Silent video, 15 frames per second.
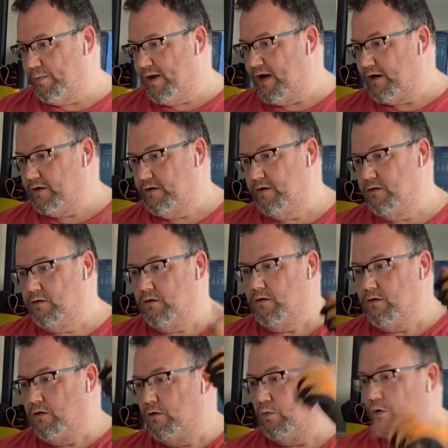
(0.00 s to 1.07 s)
back.
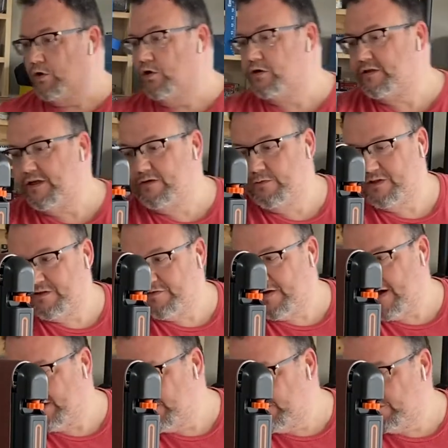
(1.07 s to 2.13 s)
We're hooked in with the
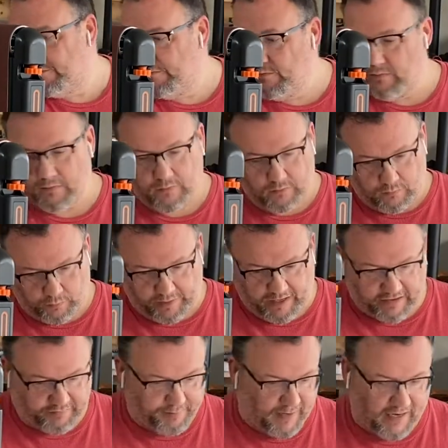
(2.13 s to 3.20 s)
vacuum. We
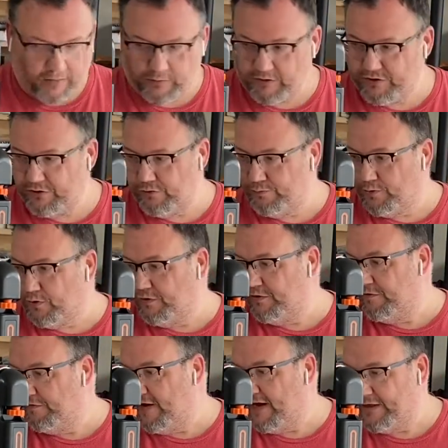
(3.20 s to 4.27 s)
have power to both
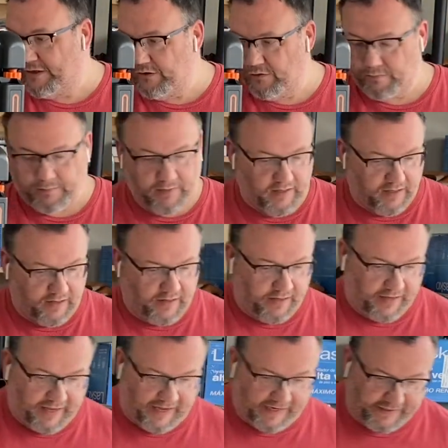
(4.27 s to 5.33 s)
the vacuum
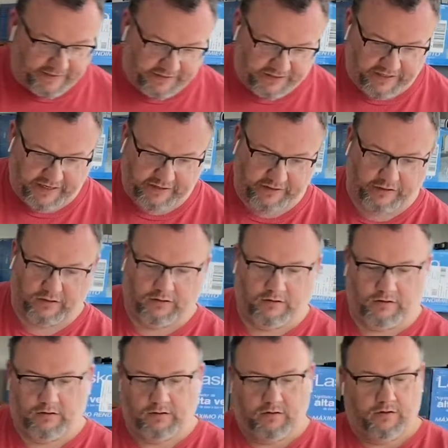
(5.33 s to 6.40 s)
and the sander.
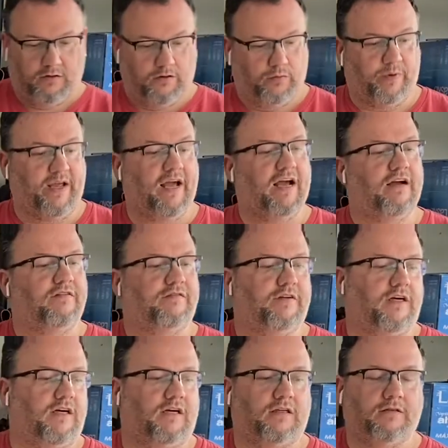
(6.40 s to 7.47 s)
We
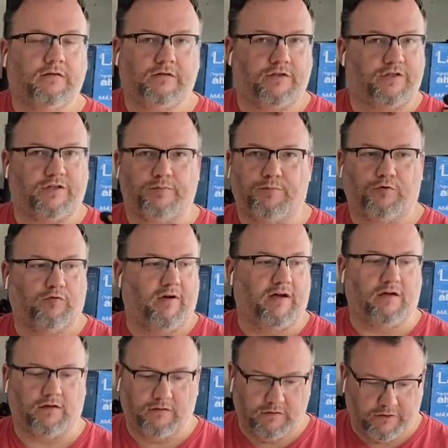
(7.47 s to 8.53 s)
have just a
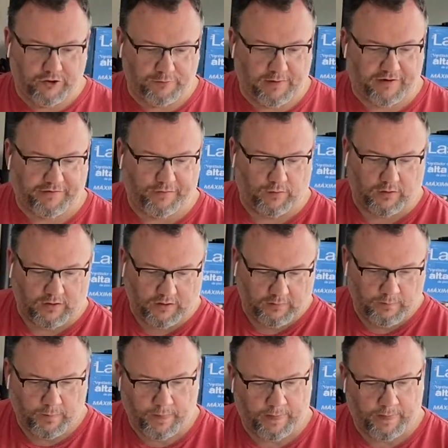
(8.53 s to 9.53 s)
Burrell 2x4,